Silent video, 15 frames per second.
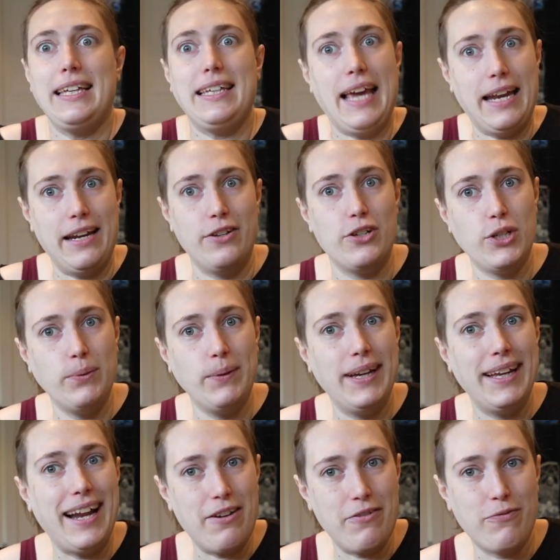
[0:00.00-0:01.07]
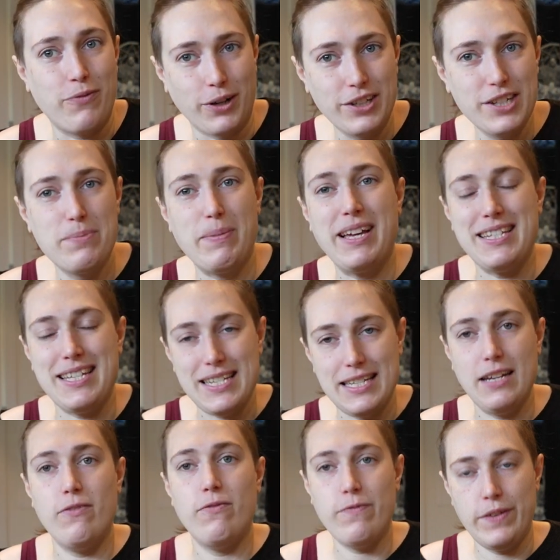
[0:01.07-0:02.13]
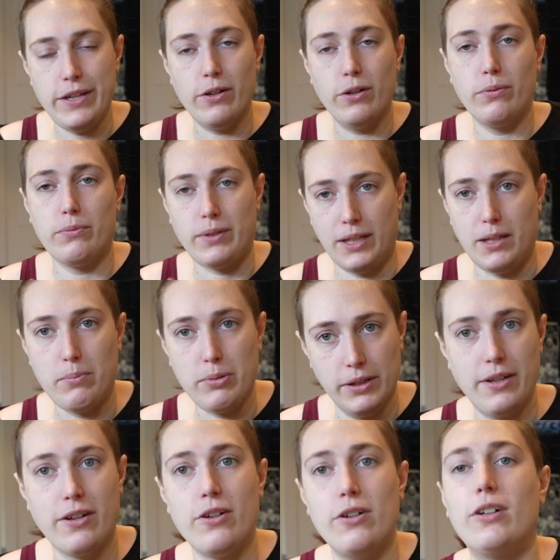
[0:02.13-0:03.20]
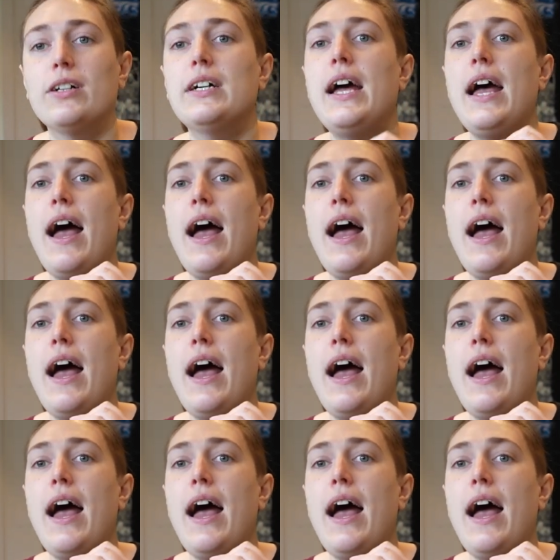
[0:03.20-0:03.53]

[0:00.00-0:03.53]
get into it at first because it did feel really political.